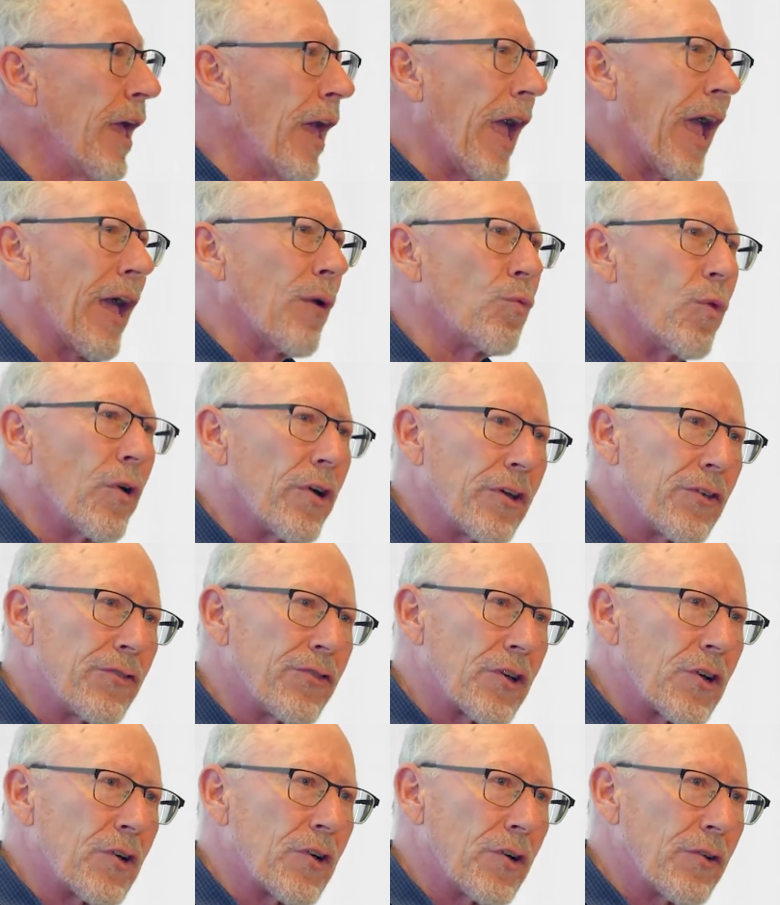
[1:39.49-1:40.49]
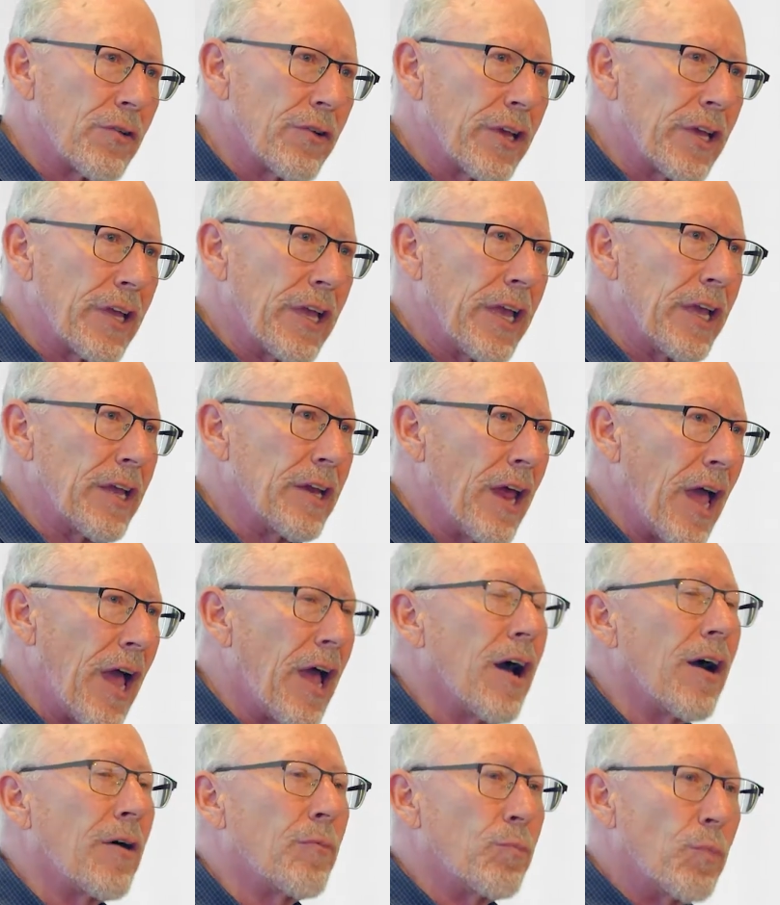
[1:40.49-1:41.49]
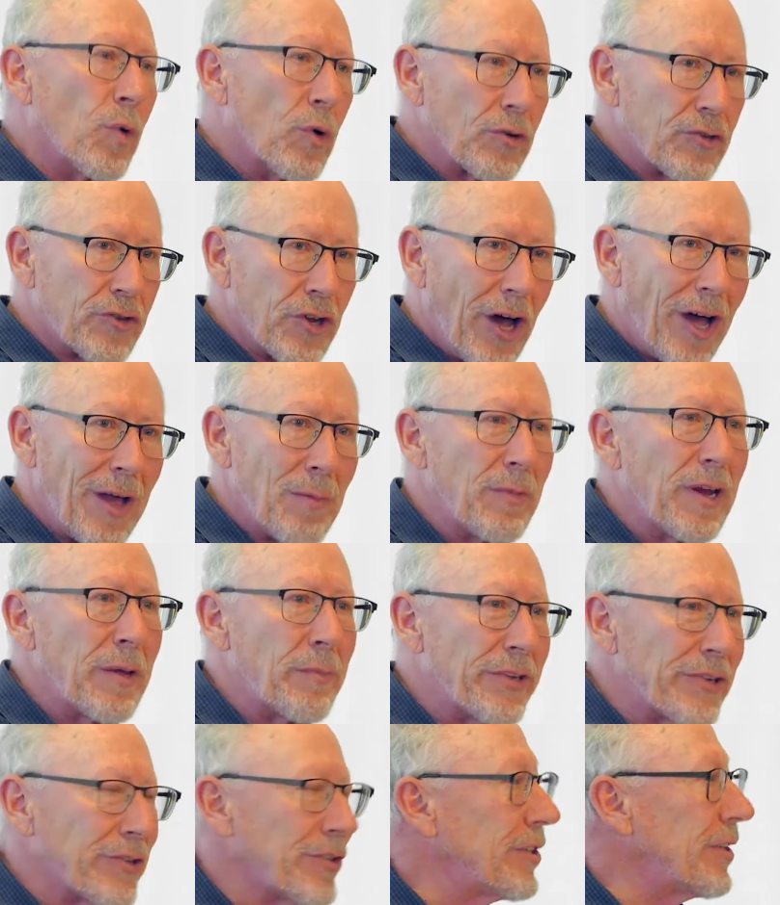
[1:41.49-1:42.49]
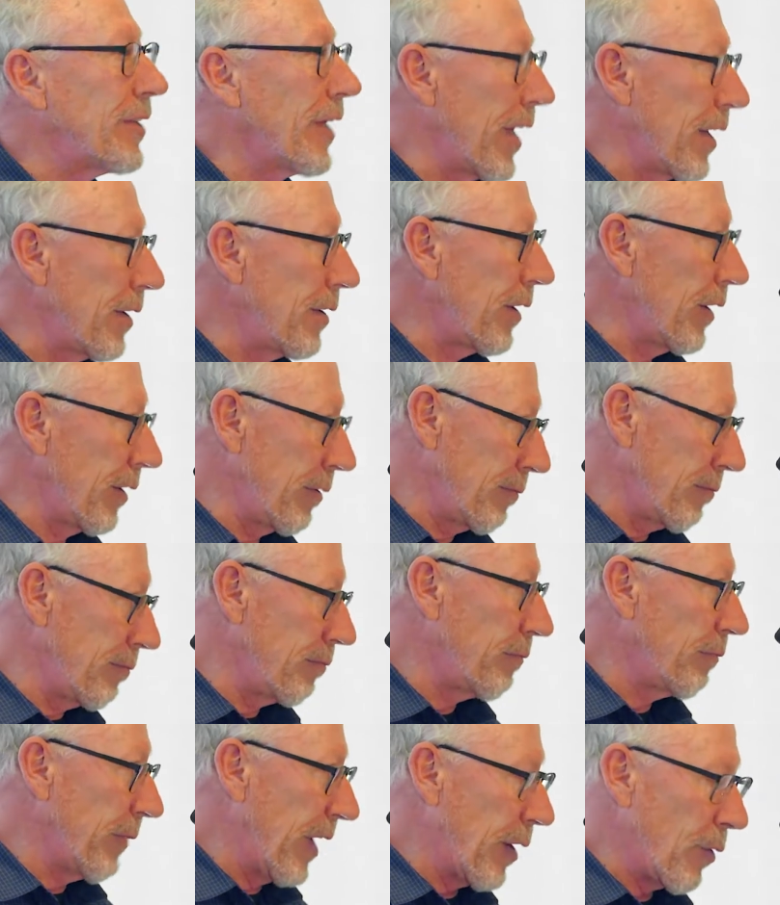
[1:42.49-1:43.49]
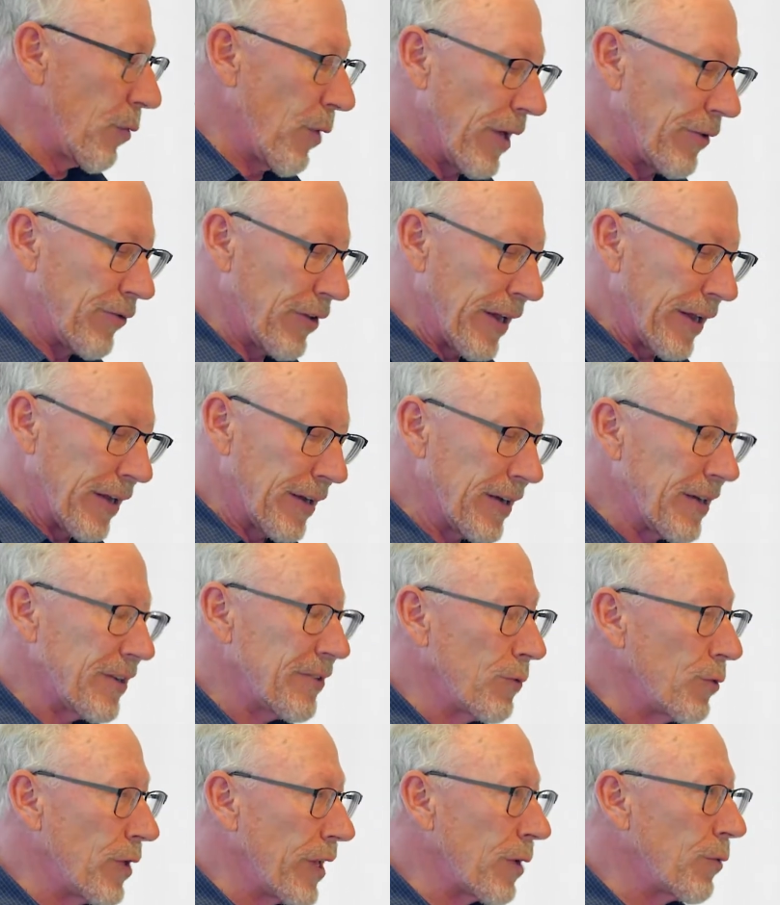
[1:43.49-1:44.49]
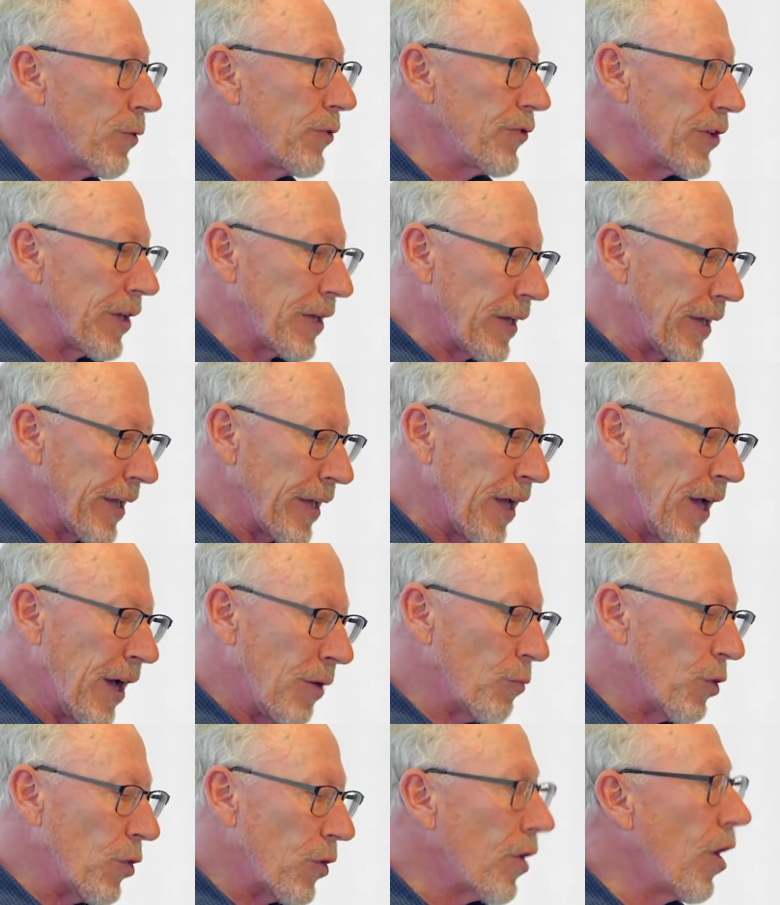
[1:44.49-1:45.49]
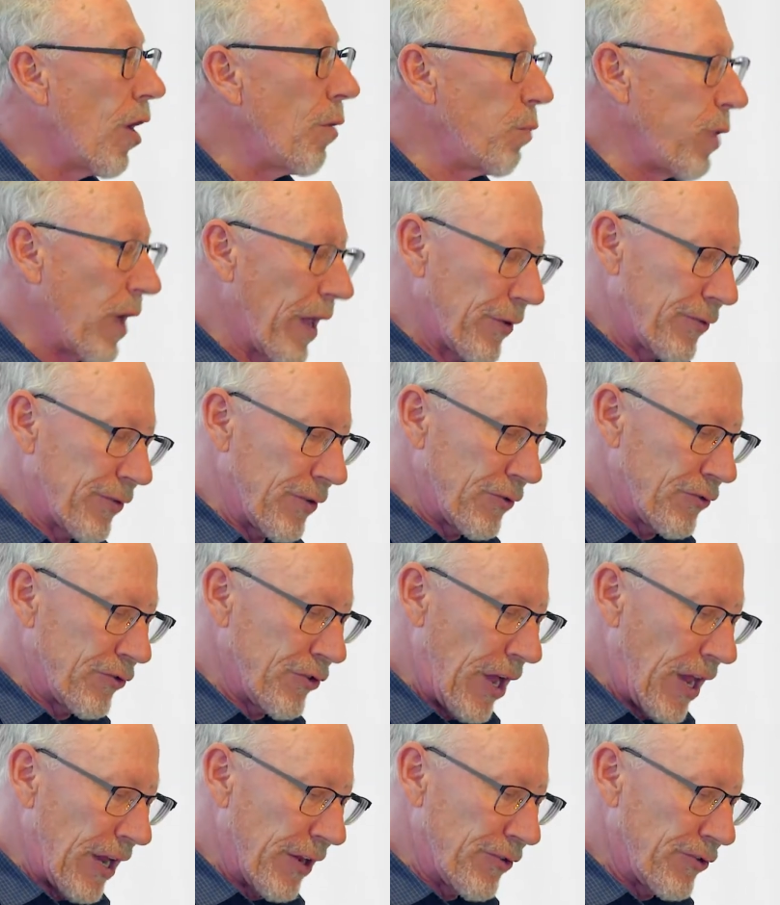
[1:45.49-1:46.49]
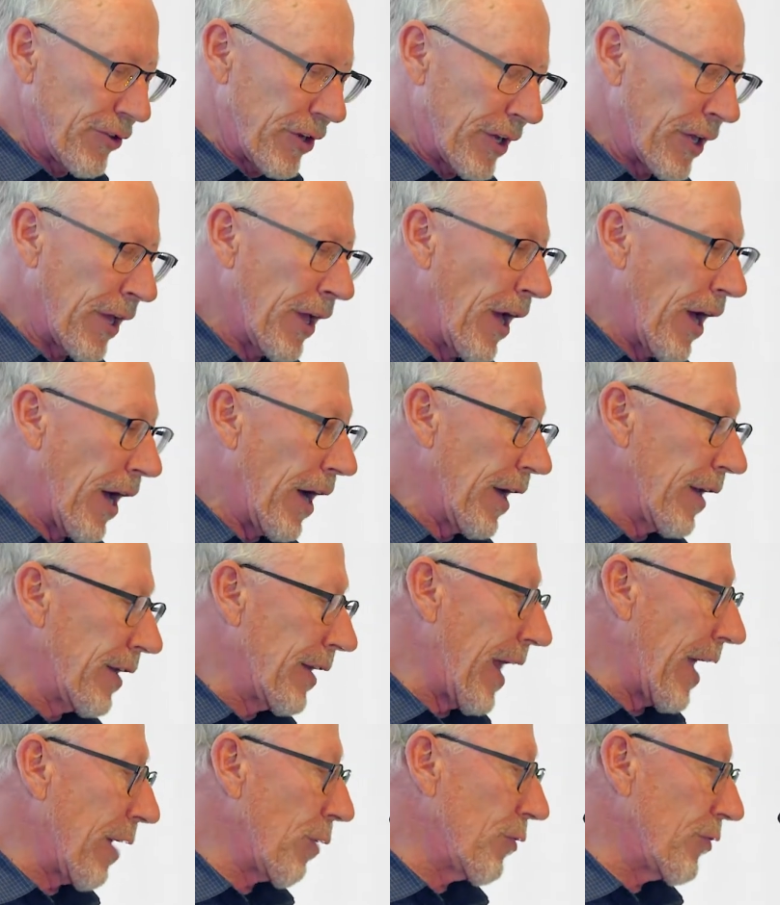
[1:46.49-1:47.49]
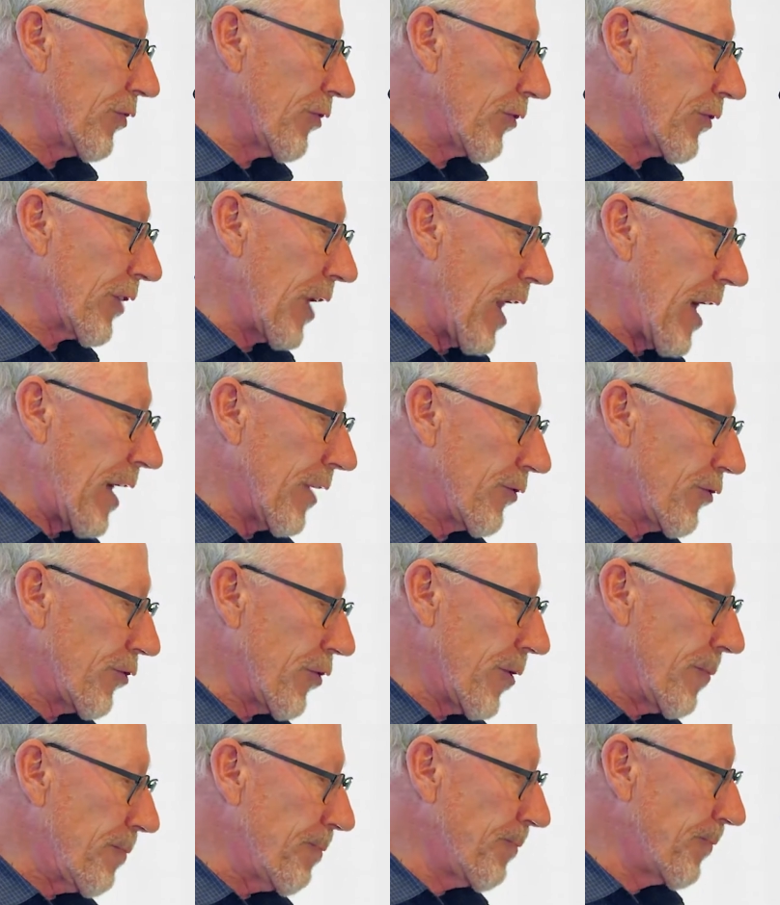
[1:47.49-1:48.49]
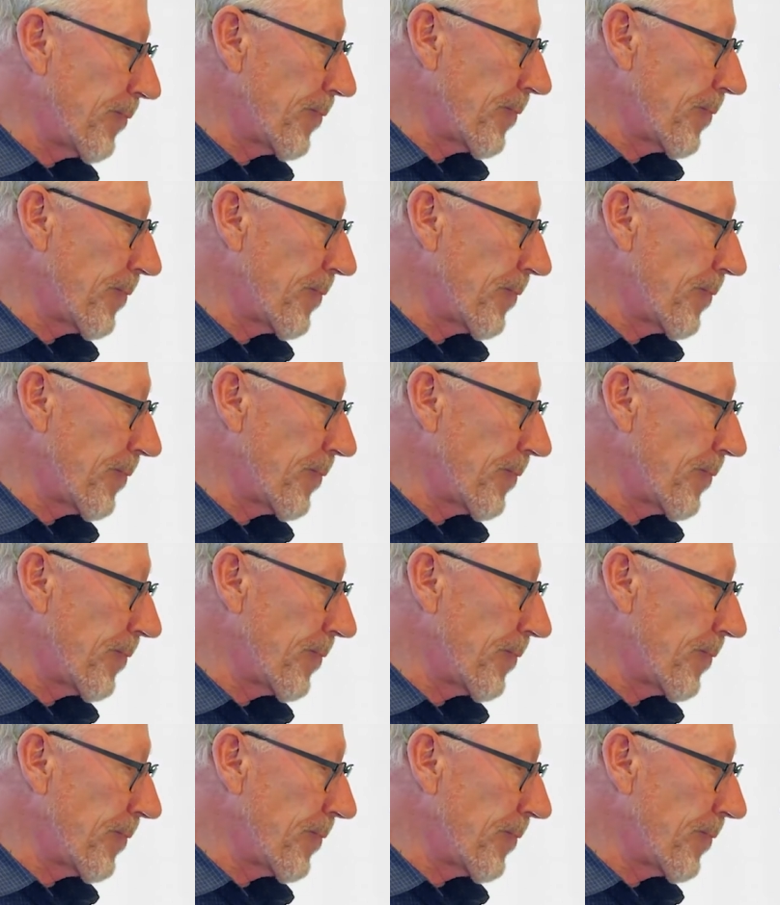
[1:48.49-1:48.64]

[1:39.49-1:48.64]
and what is occurring in our more time-limited and in many ways linguistically more complex and challenging languages classroom?